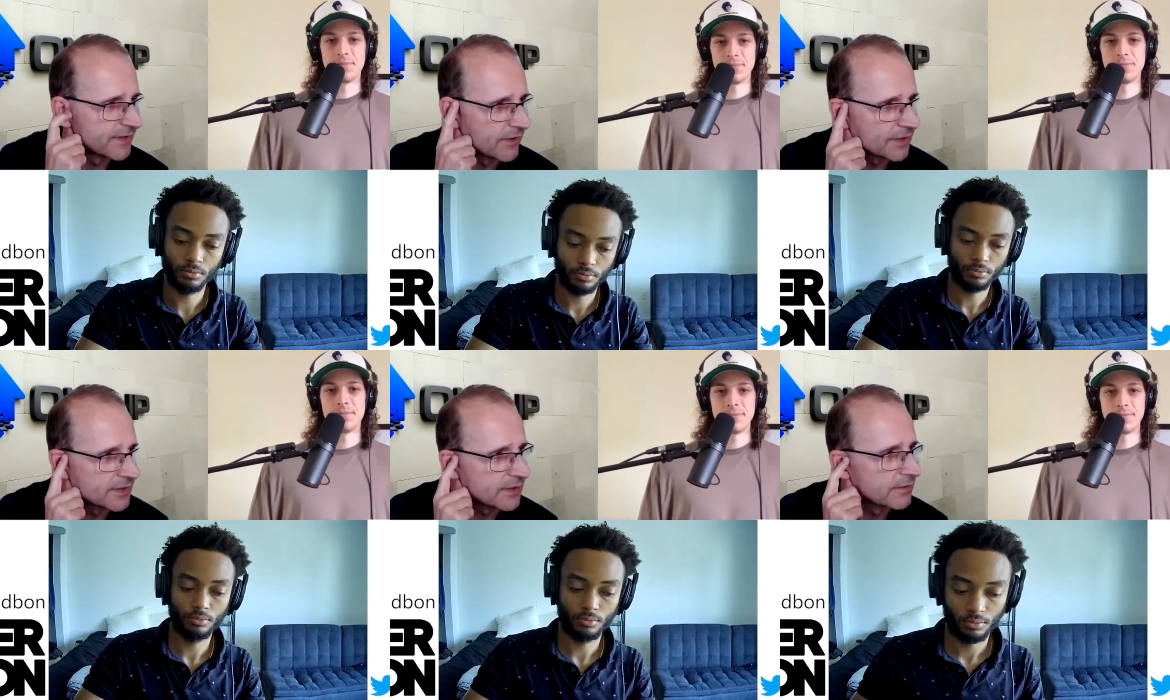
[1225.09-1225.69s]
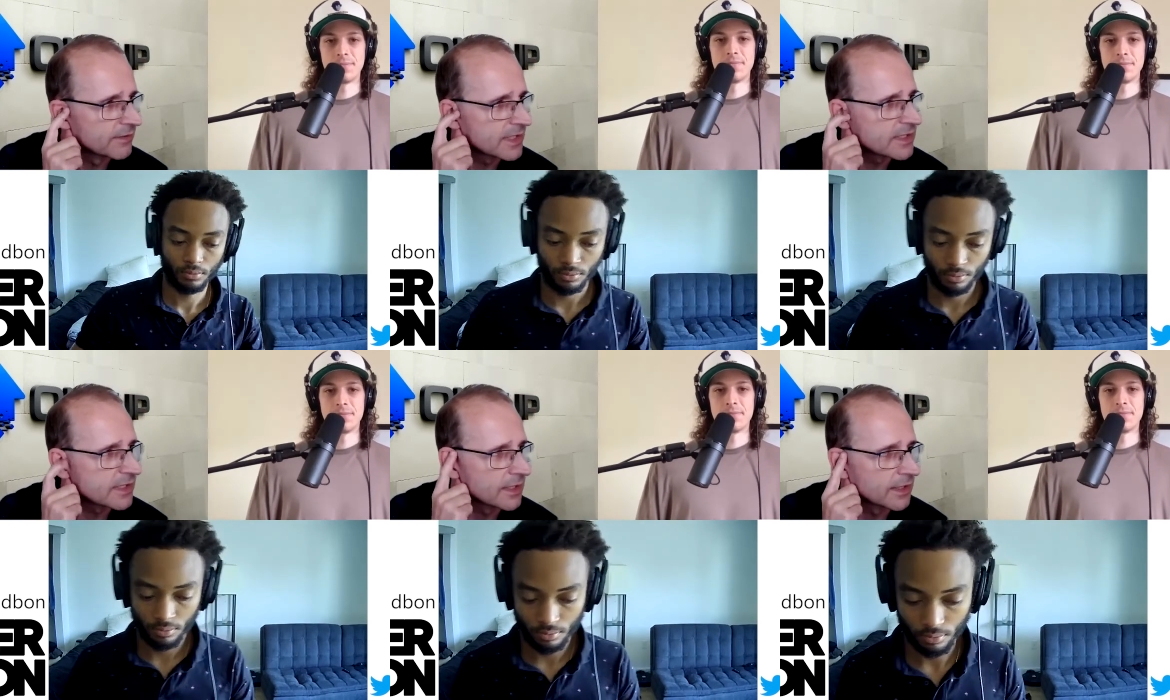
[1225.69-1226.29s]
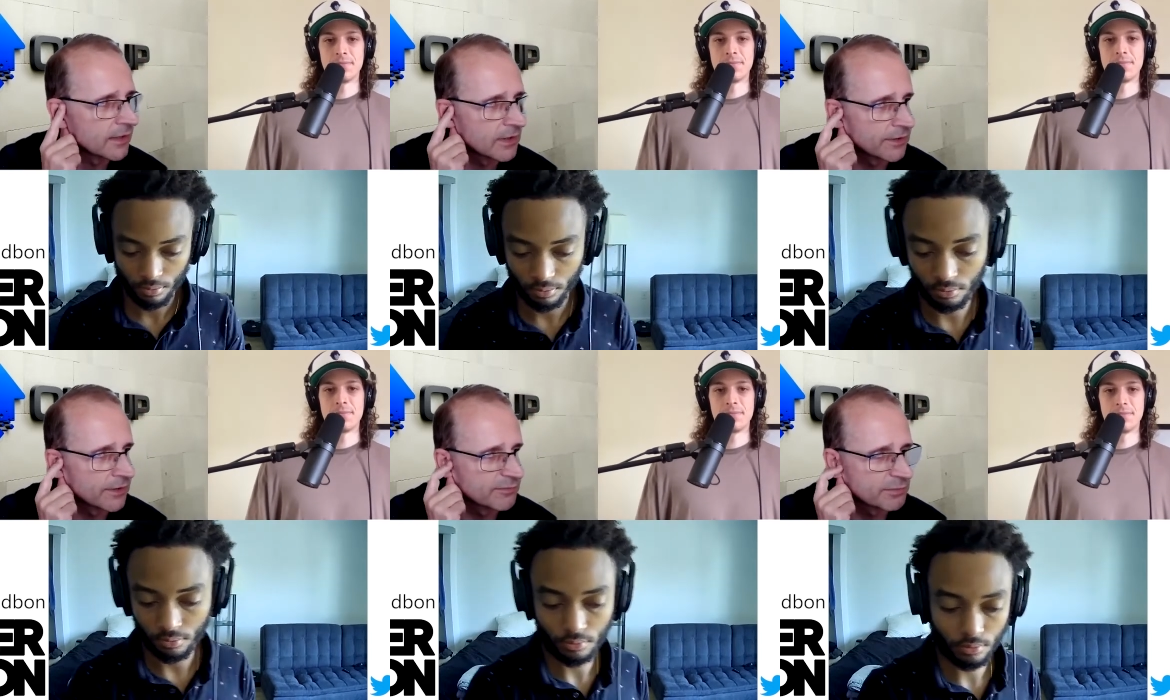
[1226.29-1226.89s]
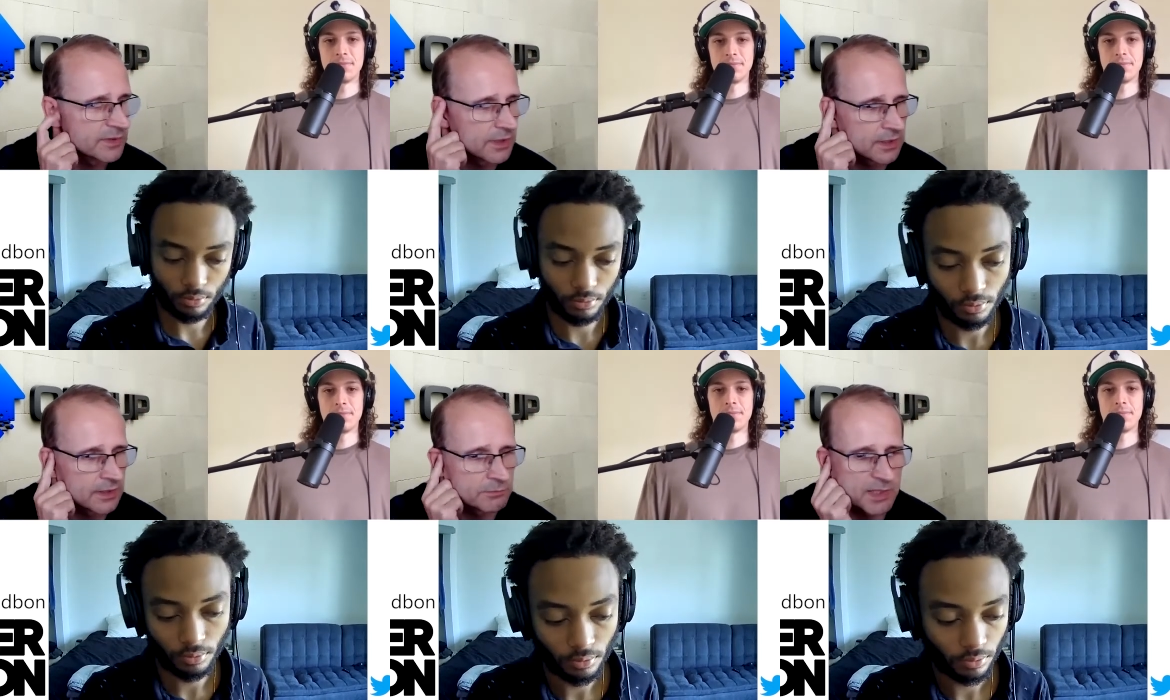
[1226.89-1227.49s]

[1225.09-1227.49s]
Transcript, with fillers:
Speaker 1: figure out how to do this. And I know a lot of um,